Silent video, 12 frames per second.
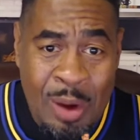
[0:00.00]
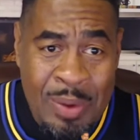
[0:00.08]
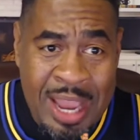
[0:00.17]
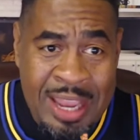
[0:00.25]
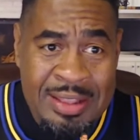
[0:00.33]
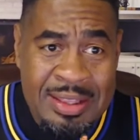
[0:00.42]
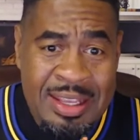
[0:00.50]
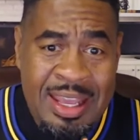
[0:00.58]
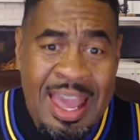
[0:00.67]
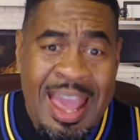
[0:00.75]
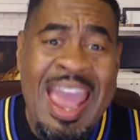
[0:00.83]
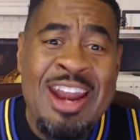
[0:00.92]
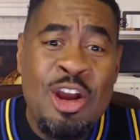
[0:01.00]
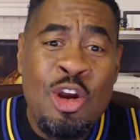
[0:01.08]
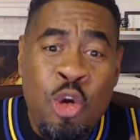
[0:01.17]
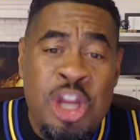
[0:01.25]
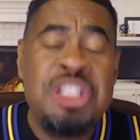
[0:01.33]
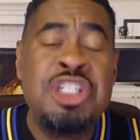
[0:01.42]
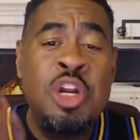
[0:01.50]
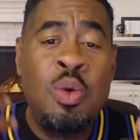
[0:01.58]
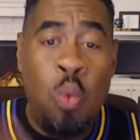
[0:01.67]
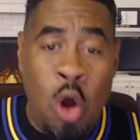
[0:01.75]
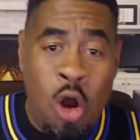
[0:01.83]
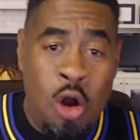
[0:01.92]
All right? And a
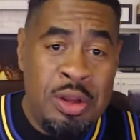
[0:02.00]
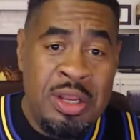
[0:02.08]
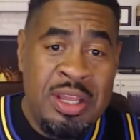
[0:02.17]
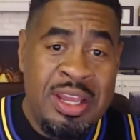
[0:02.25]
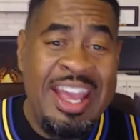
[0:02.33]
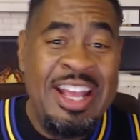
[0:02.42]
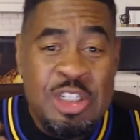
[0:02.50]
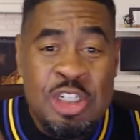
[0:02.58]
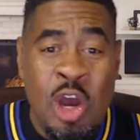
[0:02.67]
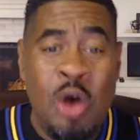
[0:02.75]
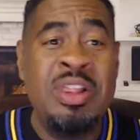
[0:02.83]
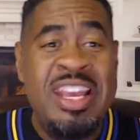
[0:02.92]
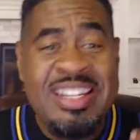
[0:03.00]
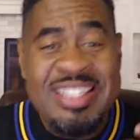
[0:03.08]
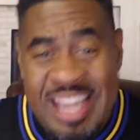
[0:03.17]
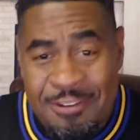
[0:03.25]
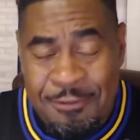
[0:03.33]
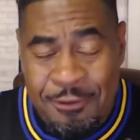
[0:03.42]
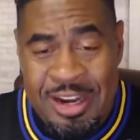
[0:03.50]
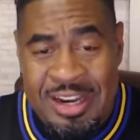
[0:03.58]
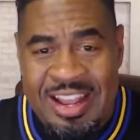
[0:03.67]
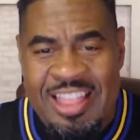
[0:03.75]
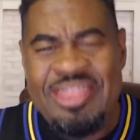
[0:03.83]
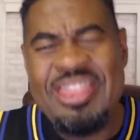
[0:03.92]
Christian walk is totally different
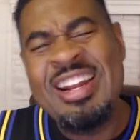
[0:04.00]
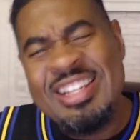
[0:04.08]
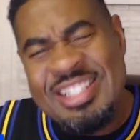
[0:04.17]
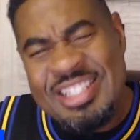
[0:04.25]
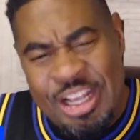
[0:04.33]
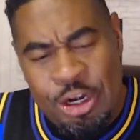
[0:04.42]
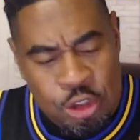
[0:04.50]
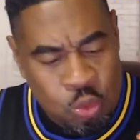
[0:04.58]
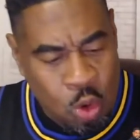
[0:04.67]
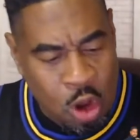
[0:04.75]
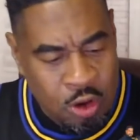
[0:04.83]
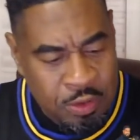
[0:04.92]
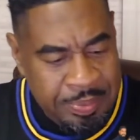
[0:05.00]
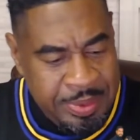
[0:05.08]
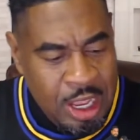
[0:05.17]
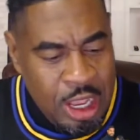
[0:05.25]
than a sinner's walk.